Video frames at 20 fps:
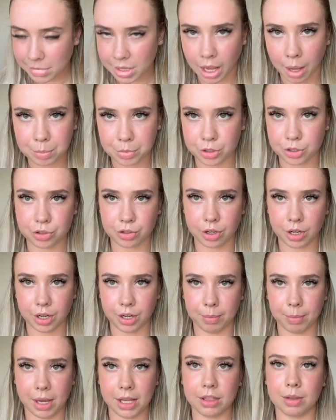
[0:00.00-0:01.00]
I'm just trying
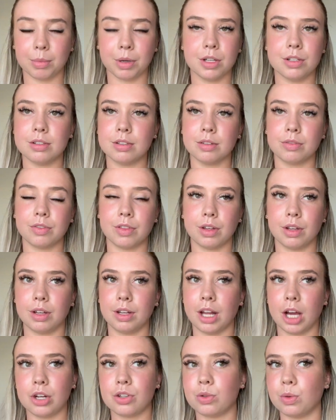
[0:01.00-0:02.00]
to make the most of the
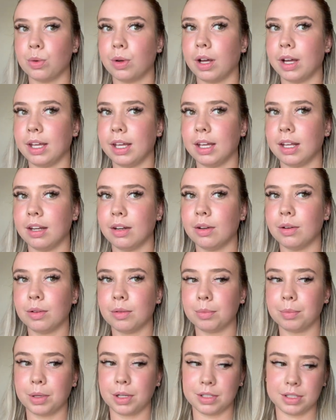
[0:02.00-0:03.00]
natural lighting
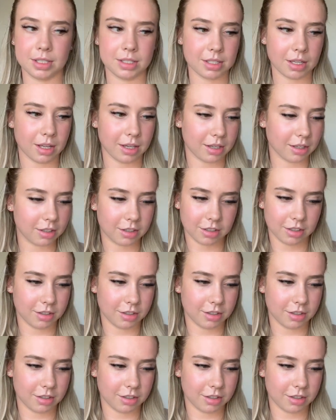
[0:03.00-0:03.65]
because it's like